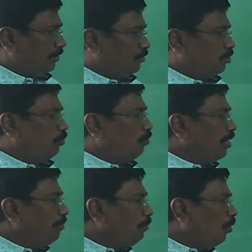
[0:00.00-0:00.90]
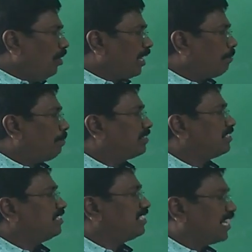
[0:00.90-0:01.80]
So 1 mole
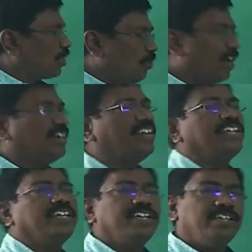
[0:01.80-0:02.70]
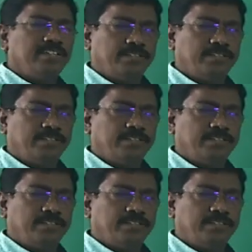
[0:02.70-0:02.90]
represents a quantity